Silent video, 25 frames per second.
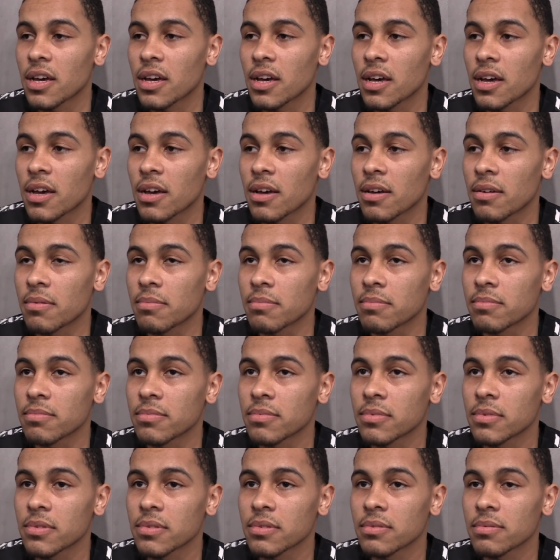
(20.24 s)
A
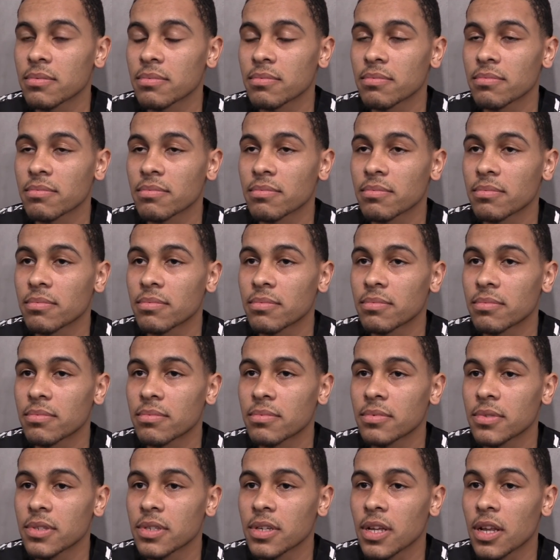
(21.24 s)

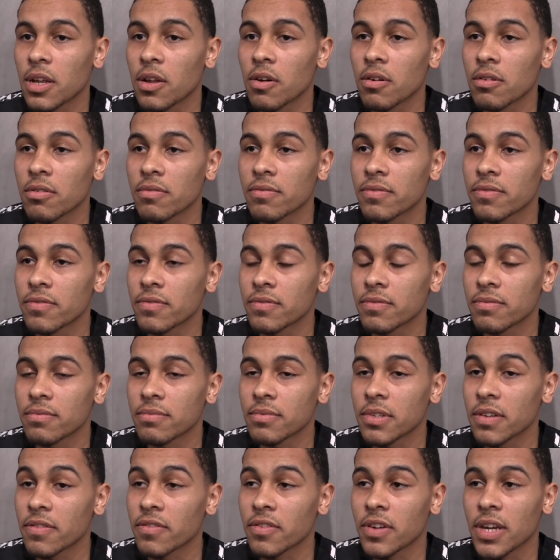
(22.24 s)
lot of
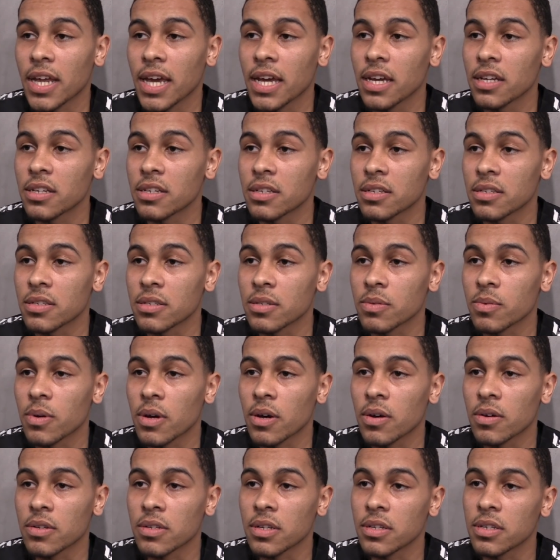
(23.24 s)
different ages as
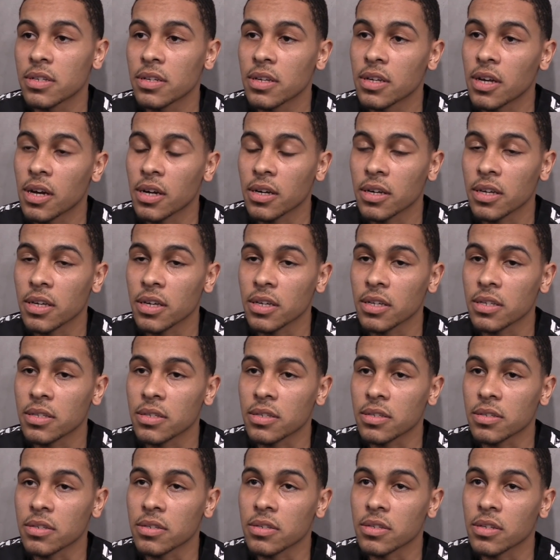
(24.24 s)
well, young
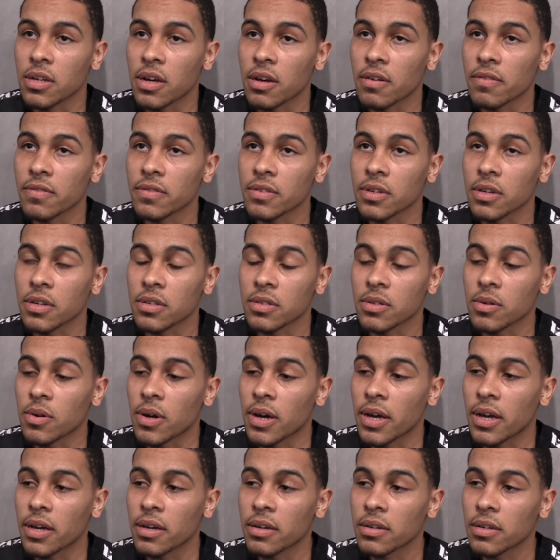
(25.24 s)
kids and stuff. So it's
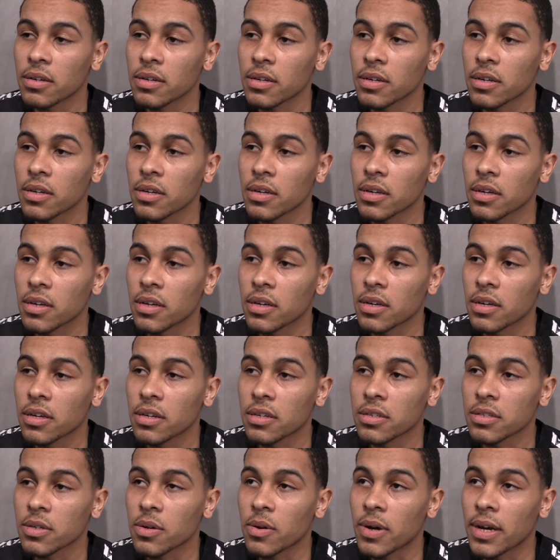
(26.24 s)
quite
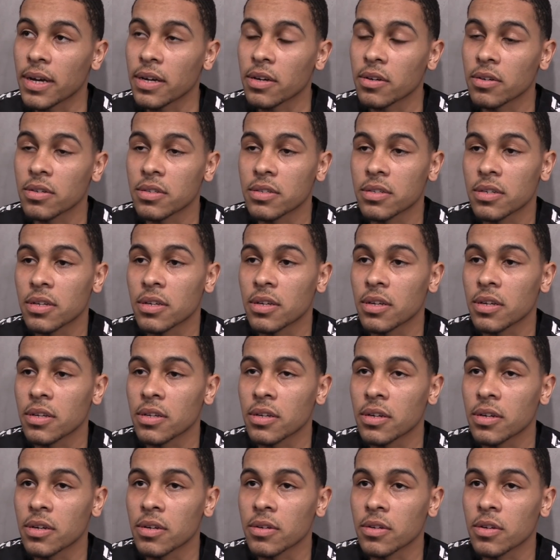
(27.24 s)
good to, you
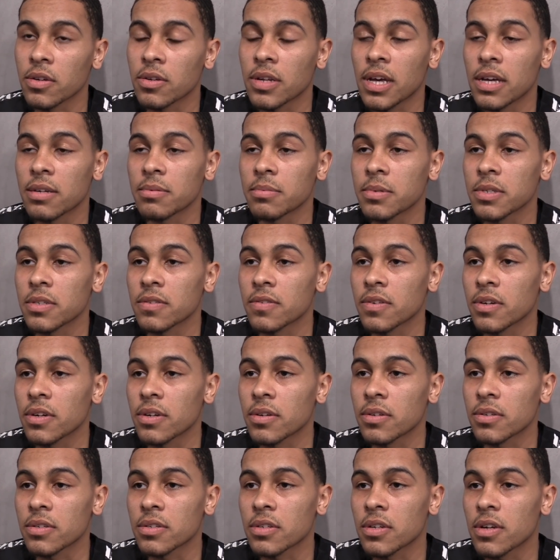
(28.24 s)
know, a good atmosphere
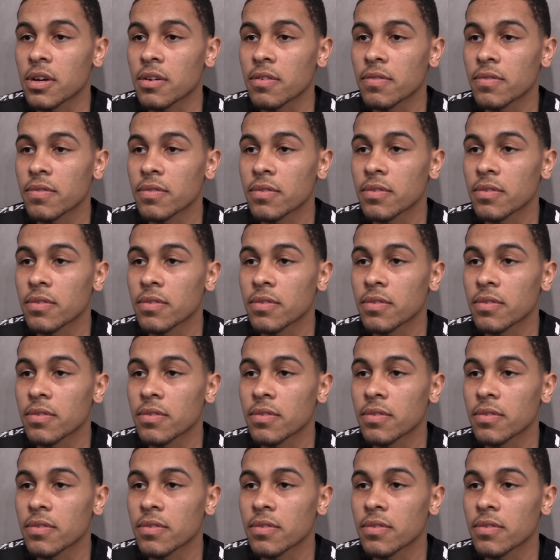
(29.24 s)
and stuff.